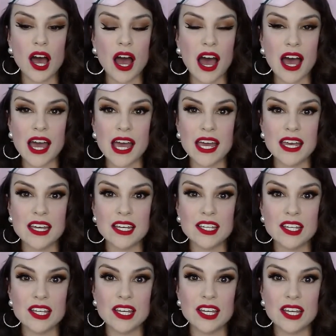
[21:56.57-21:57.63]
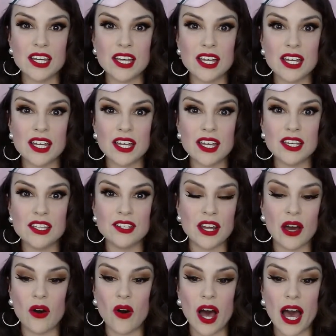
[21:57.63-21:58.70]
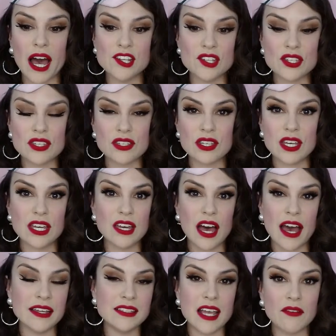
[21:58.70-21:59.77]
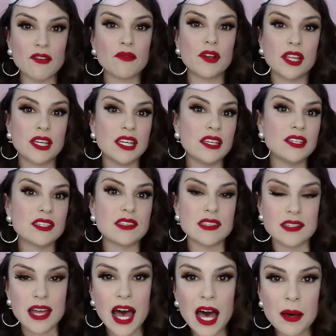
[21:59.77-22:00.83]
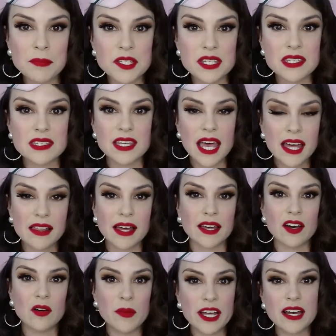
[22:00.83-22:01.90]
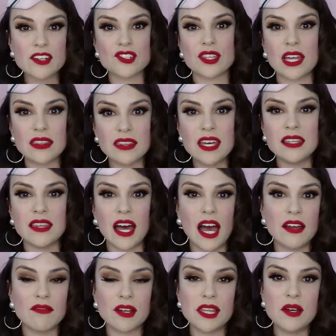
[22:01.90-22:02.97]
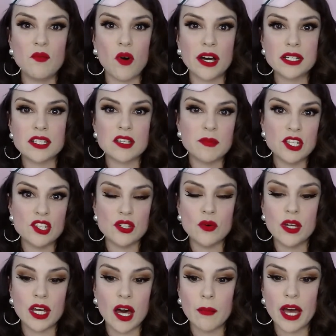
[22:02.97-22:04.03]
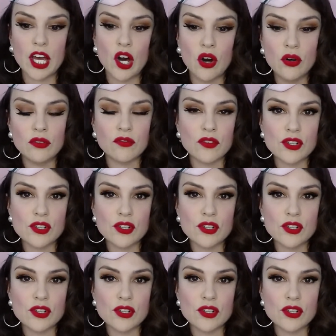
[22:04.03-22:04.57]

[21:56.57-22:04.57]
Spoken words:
I never really stopped to say like, oh my gosh, that thing that I really wanted to be doing on my own